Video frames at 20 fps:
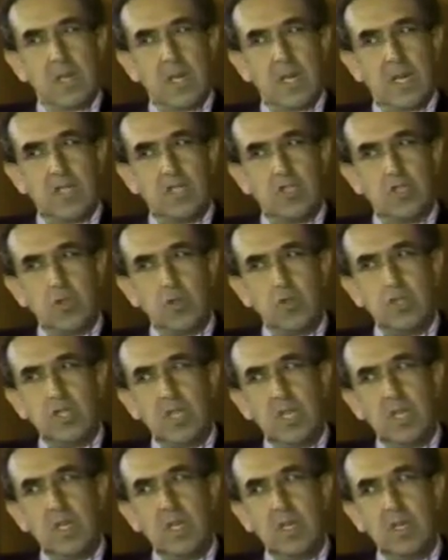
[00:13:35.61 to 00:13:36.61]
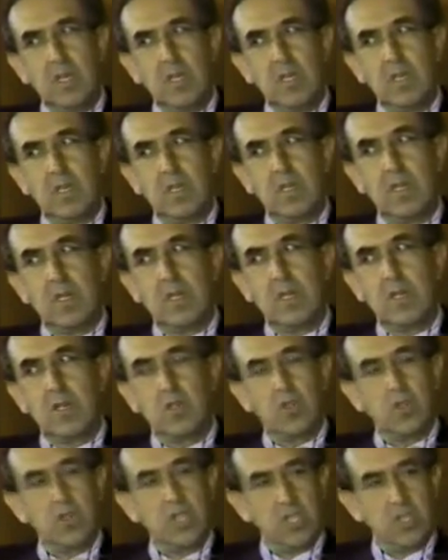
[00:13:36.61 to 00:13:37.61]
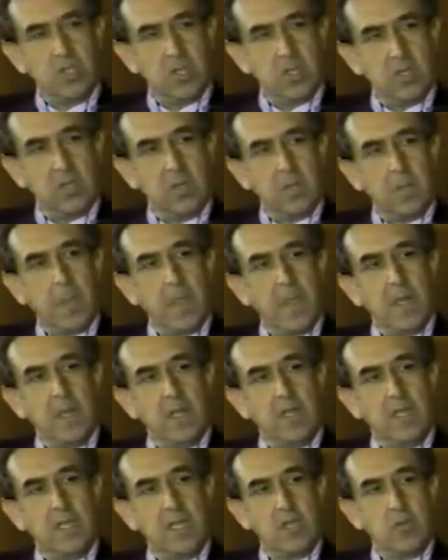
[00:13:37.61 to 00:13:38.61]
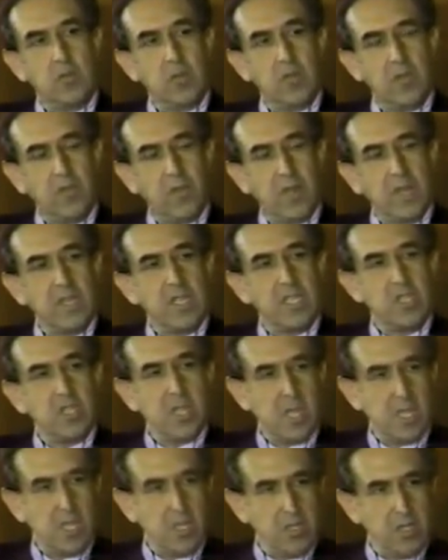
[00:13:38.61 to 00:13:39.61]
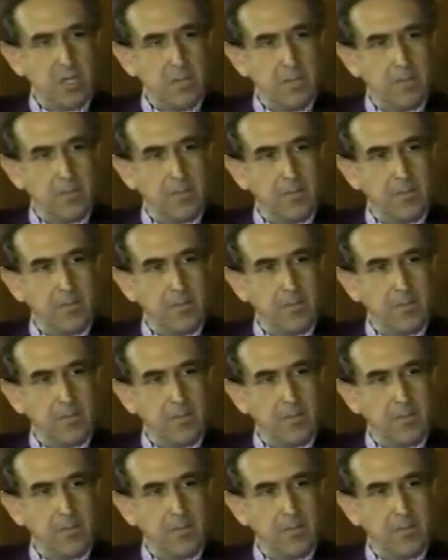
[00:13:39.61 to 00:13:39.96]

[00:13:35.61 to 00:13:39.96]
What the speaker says: a social condition that would affect a change.